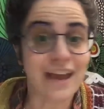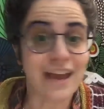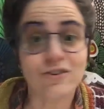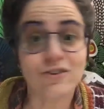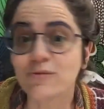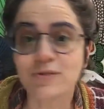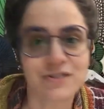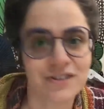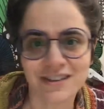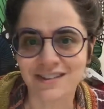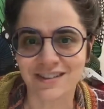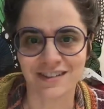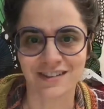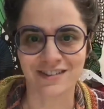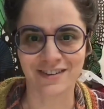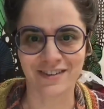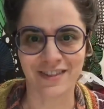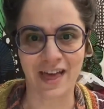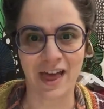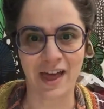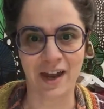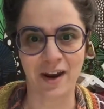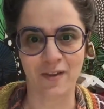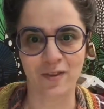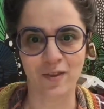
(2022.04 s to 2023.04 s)
resistance to
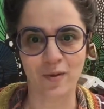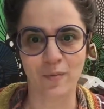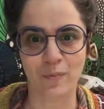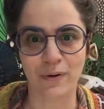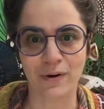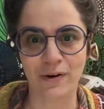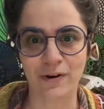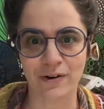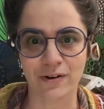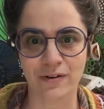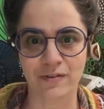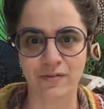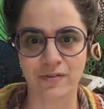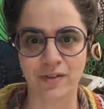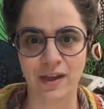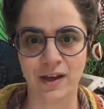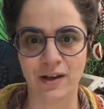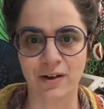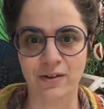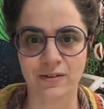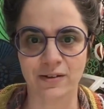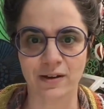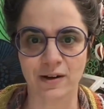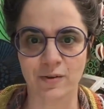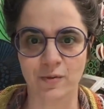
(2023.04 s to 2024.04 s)
that on the part of the
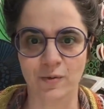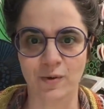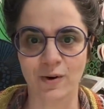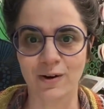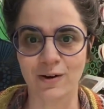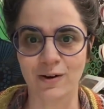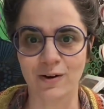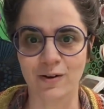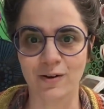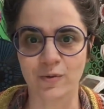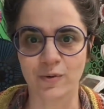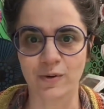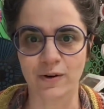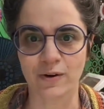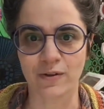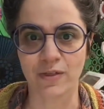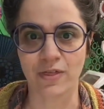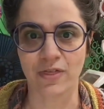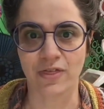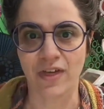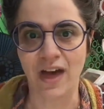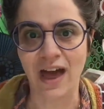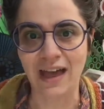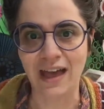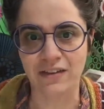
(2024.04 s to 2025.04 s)
outside world, where
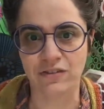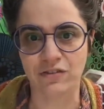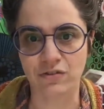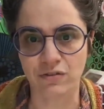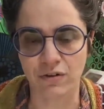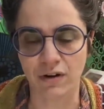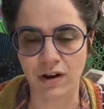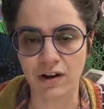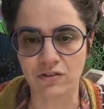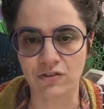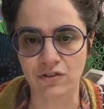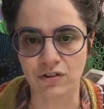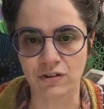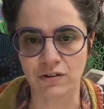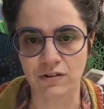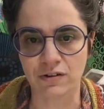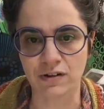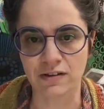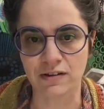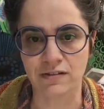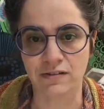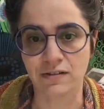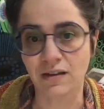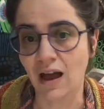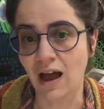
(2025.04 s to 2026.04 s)
that structure
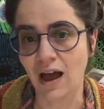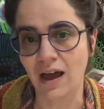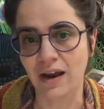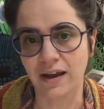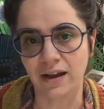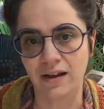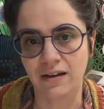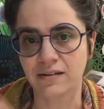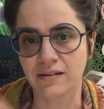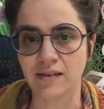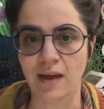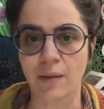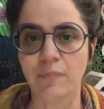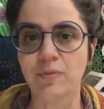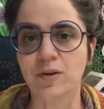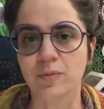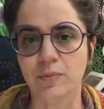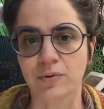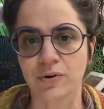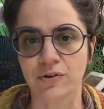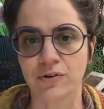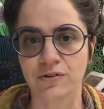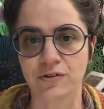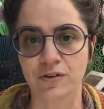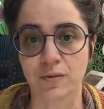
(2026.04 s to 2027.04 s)
is not
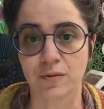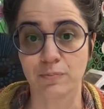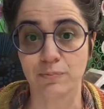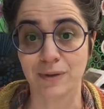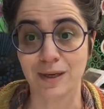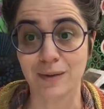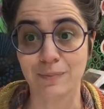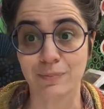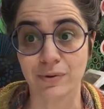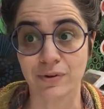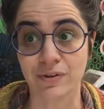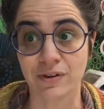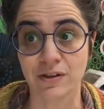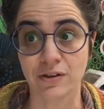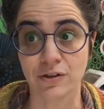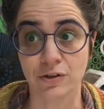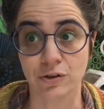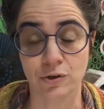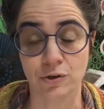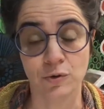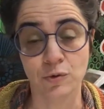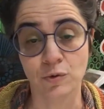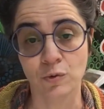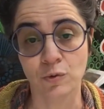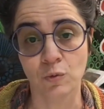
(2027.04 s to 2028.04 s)
acceptable to the people that
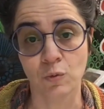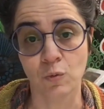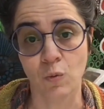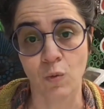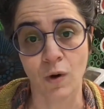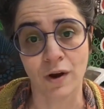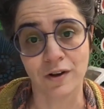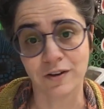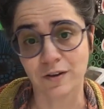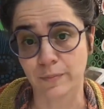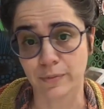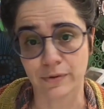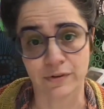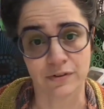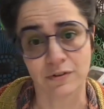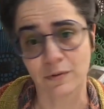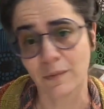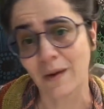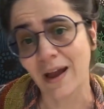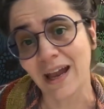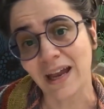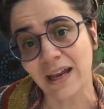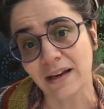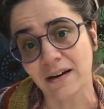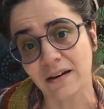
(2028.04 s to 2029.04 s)
you want to
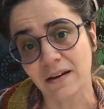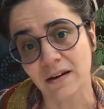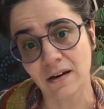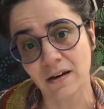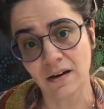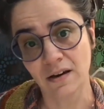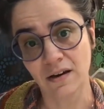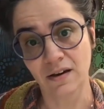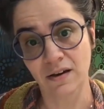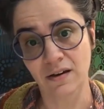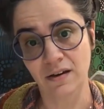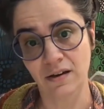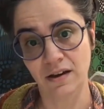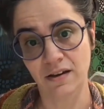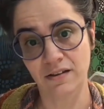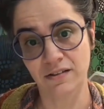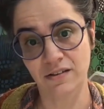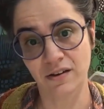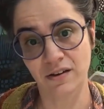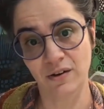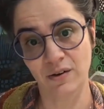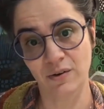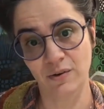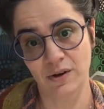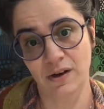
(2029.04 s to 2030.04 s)
persuade. And
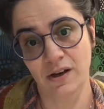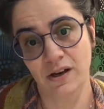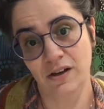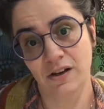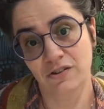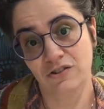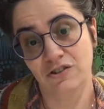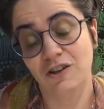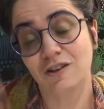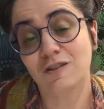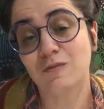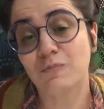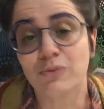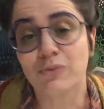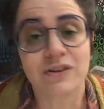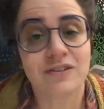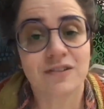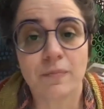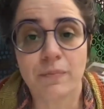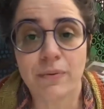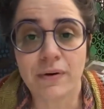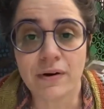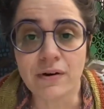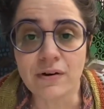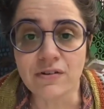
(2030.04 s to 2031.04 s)
so just
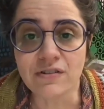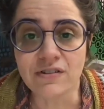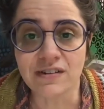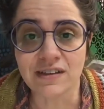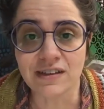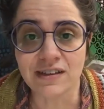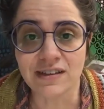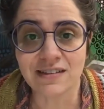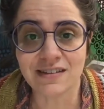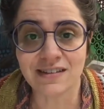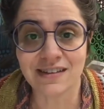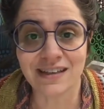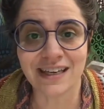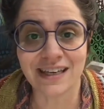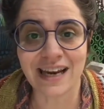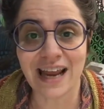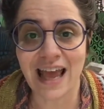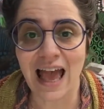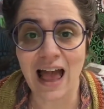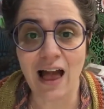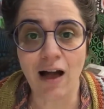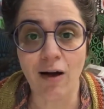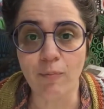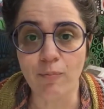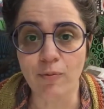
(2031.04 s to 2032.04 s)
presupposing it isn't going to
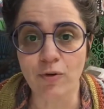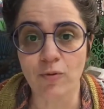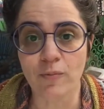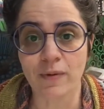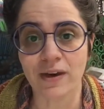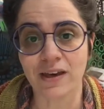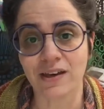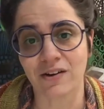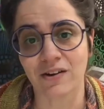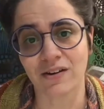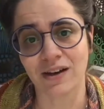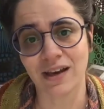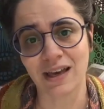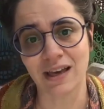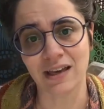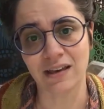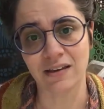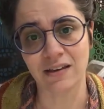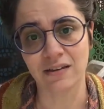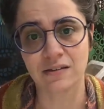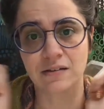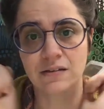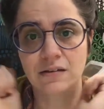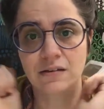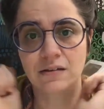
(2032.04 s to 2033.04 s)
help you make your
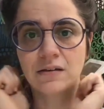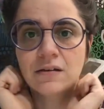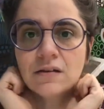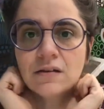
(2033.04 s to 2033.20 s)
case.